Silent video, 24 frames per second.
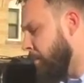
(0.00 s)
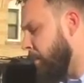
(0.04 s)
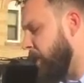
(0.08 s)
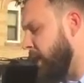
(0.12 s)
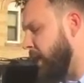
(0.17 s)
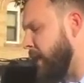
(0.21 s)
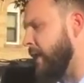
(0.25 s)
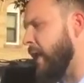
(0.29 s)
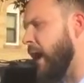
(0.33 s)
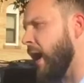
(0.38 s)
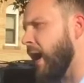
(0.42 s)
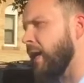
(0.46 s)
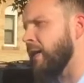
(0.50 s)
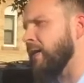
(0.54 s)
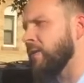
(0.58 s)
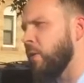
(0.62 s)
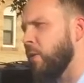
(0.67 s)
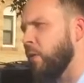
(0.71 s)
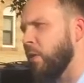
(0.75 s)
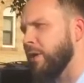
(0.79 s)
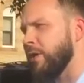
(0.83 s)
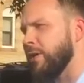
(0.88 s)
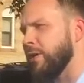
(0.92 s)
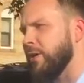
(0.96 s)
but a
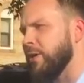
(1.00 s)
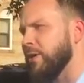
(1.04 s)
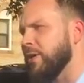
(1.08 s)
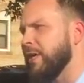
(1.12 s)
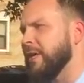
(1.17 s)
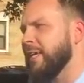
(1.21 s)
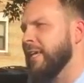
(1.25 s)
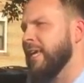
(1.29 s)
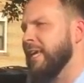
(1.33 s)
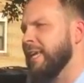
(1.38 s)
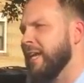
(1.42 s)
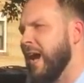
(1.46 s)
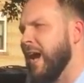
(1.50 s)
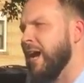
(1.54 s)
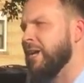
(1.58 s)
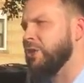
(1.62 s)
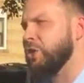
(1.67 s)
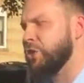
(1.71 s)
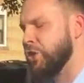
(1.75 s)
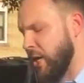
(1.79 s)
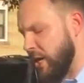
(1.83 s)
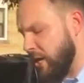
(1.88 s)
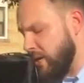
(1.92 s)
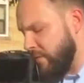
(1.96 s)
non-lawyer
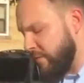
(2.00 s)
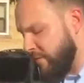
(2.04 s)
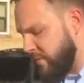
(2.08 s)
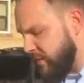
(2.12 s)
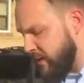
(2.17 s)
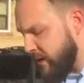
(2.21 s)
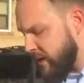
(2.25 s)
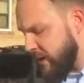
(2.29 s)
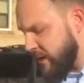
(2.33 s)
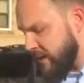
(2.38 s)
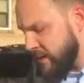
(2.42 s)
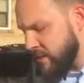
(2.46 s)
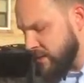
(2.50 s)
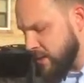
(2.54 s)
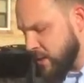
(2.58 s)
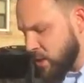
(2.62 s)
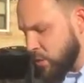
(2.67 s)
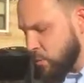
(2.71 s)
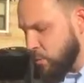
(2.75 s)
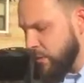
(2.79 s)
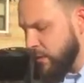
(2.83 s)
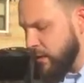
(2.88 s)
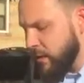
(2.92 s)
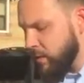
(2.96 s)
cannot share fees
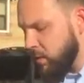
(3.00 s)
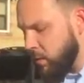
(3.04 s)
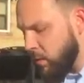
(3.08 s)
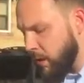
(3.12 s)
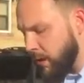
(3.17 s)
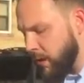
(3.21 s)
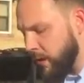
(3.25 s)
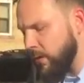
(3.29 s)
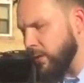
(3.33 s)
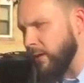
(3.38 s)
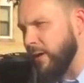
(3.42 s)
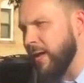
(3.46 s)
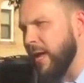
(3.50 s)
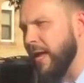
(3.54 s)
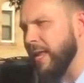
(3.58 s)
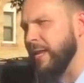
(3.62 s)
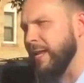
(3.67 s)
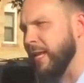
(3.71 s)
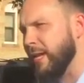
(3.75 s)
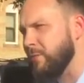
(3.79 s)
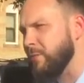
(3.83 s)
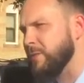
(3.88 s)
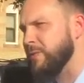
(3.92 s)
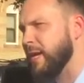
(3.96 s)
with a lawyer,
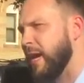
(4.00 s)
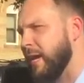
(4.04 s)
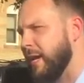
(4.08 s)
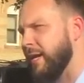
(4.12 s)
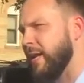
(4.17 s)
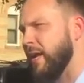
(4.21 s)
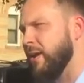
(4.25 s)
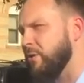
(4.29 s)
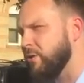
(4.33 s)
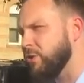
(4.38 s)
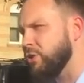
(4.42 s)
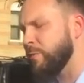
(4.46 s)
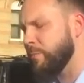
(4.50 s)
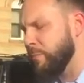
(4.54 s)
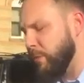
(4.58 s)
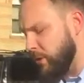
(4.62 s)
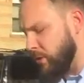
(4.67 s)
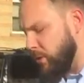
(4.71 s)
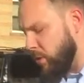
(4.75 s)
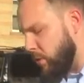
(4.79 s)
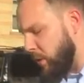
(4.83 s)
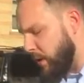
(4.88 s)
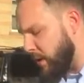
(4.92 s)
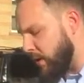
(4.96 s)
and Nick was not an
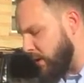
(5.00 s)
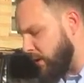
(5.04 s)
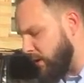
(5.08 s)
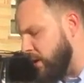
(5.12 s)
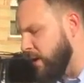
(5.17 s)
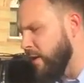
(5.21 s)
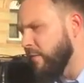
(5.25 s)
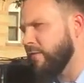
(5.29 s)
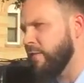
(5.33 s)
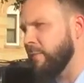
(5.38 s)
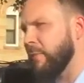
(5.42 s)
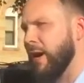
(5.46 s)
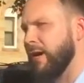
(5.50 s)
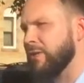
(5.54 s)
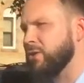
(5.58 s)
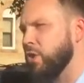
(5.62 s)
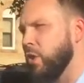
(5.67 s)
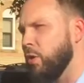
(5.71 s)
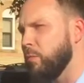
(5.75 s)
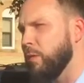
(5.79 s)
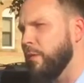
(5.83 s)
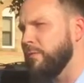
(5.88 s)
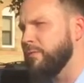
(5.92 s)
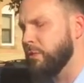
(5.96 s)
eligible lawyer from
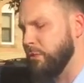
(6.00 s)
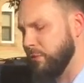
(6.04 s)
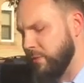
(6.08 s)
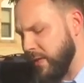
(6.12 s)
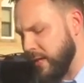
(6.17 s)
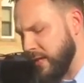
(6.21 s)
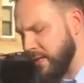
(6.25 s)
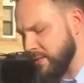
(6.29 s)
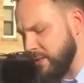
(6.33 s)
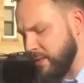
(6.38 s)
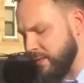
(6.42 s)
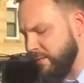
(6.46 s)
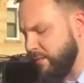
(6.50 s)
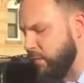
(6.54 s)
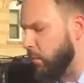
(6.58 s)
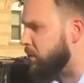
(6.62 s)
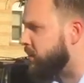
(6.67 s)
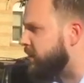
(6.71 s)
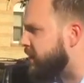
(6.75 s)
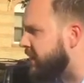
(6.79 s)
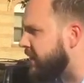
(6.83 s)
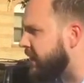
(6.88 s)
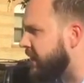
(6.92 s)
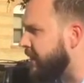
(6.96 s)
October of two thousand
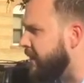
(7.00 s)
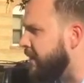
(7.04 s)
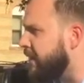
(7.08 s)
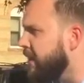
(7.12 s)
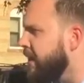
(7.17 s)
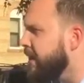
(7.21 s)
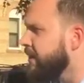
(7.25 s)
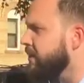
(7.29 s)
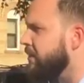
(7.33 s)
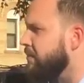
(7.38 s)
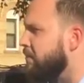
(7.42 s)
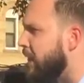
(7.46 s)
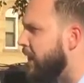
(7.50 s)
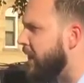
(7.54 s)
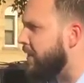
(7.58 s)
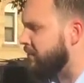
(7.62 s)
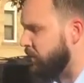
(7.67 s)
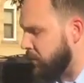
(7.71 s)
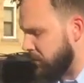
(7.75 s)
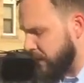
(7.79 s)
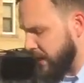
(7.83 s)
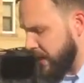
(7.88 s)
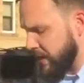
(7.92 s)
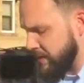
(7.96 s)
fourteen to May
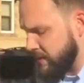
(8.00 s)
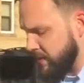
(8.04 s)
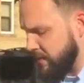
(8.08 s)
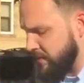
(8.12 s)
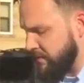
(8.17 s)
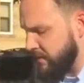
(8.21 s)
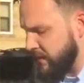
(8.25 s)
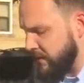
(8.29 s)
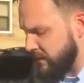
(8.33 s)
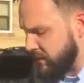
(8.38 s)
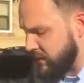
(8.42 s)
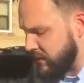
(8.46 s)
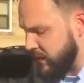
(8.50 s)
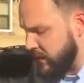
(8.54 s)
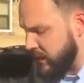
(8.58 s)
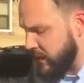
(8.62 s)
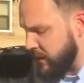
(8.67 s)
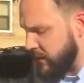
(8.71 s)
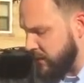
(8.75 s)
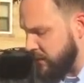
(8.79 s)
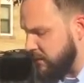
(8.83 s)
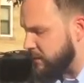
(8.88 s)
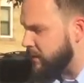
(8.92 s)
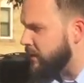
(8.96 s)
of two thousand
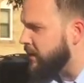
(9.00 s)
fifteen.